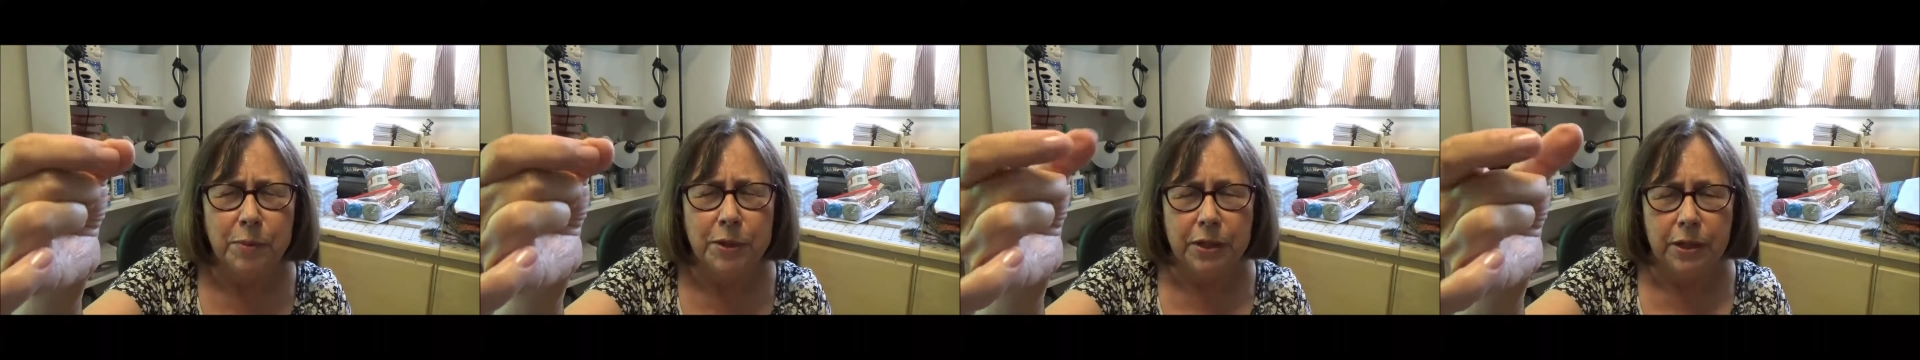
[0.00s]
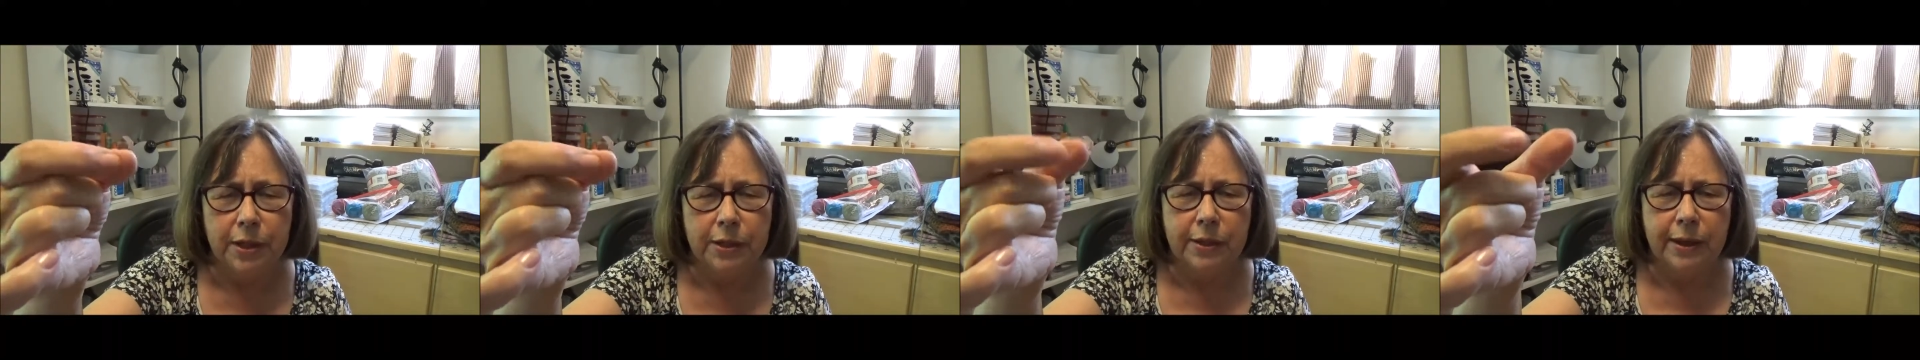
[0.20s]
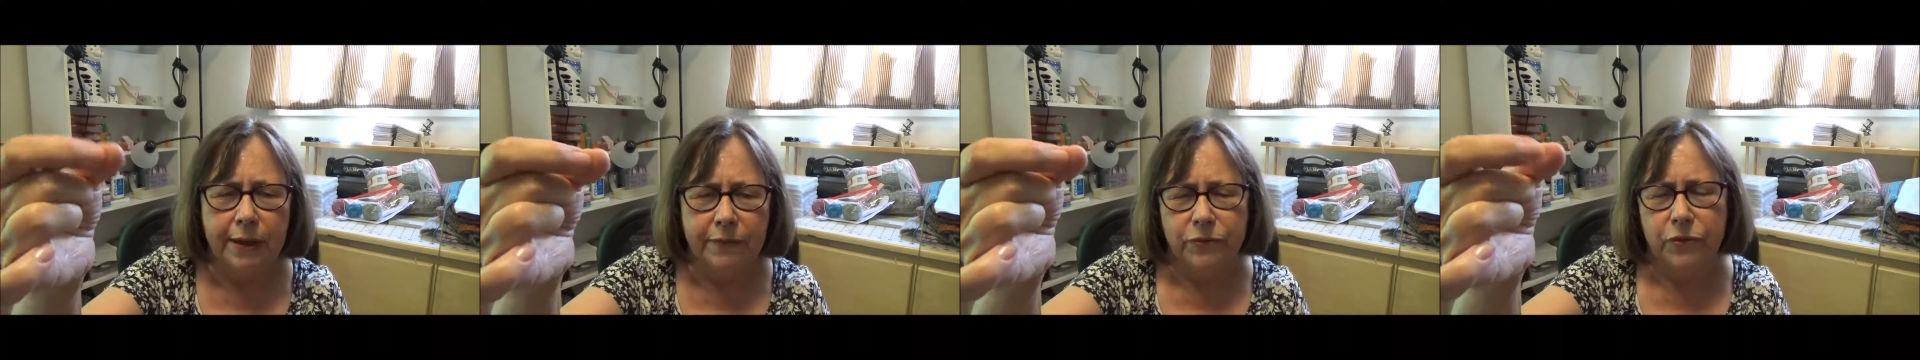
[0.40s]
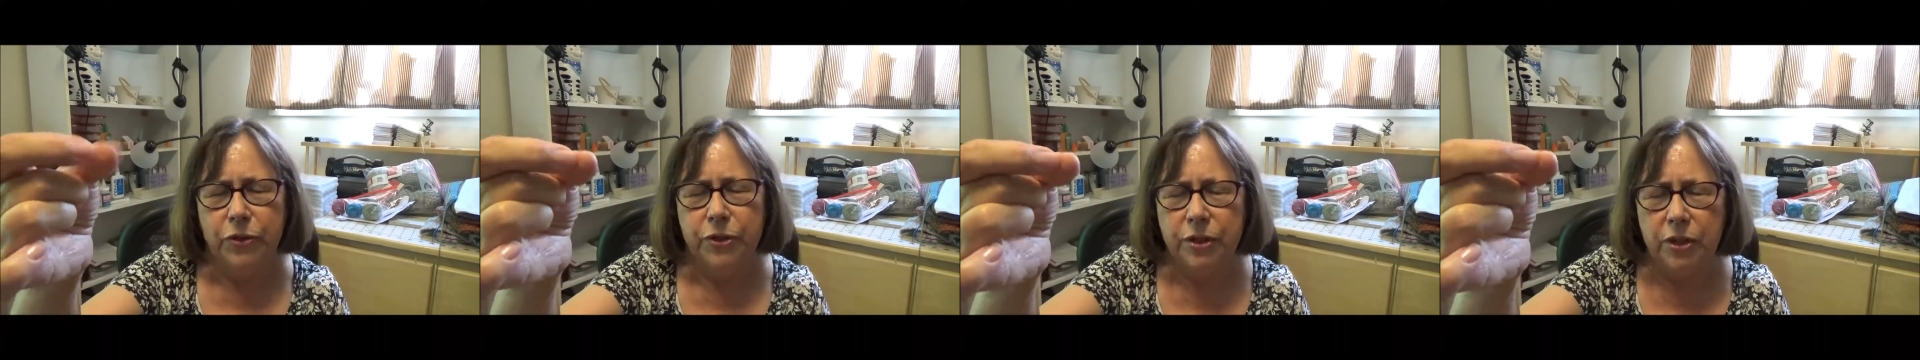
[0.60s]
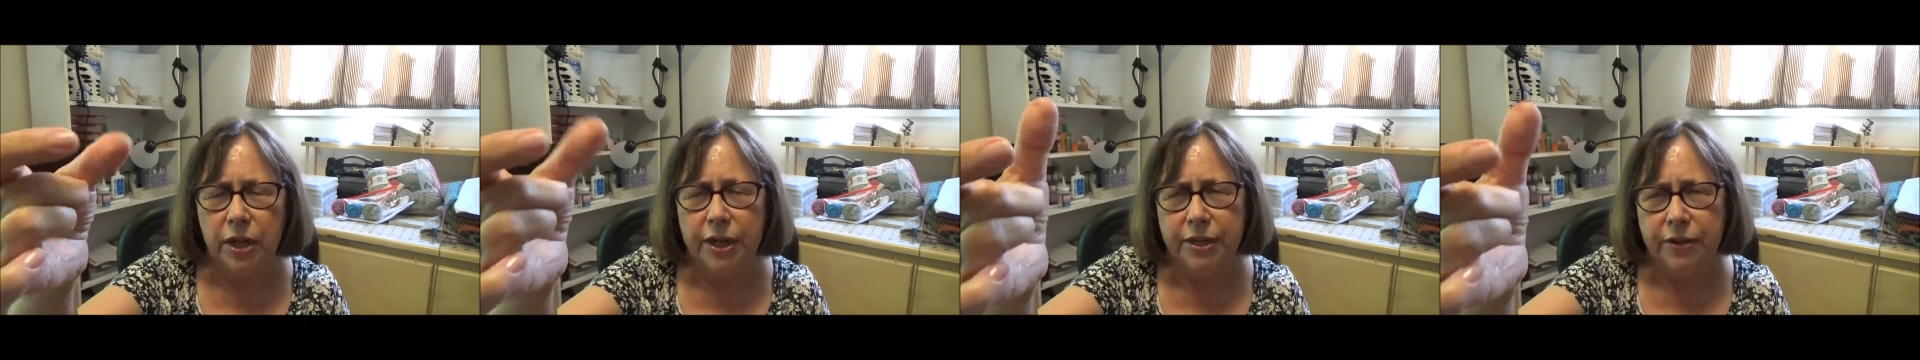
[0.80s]
because after
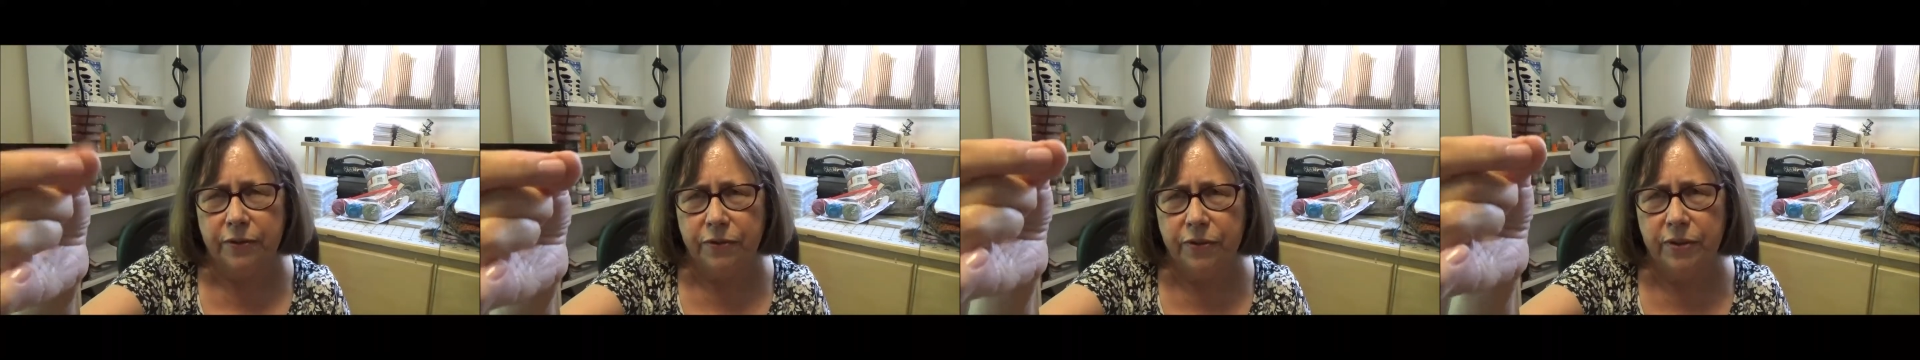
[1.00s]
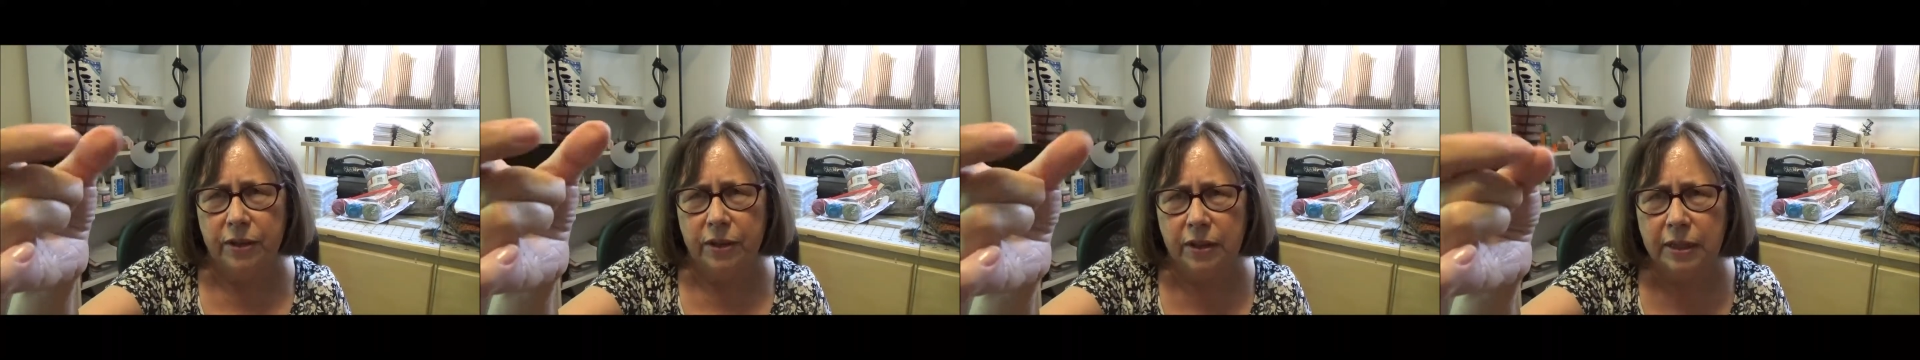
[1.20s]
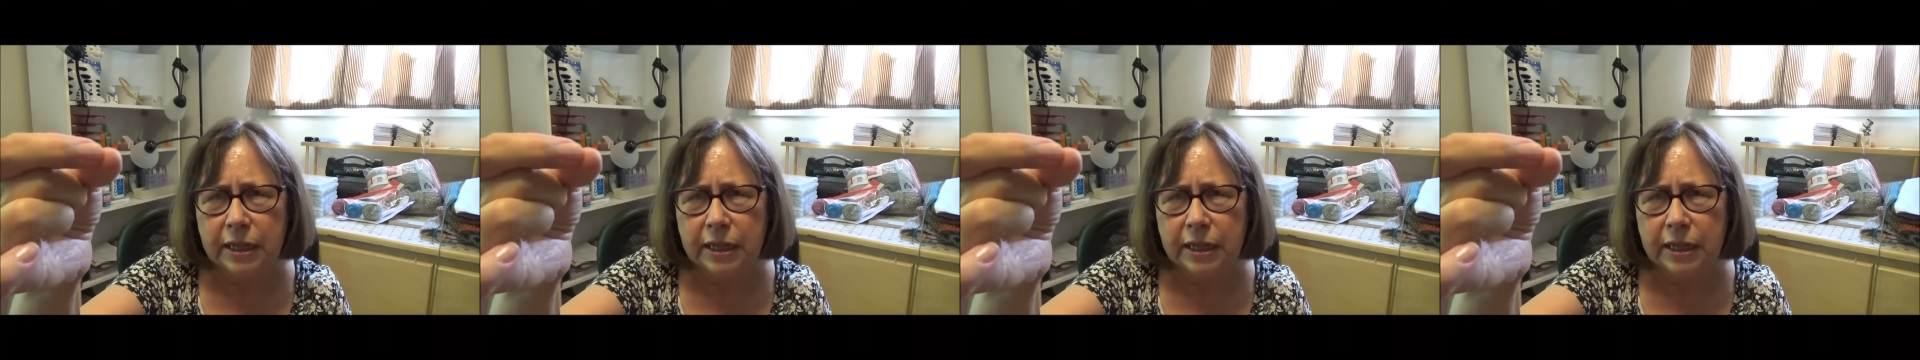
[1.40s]
a night of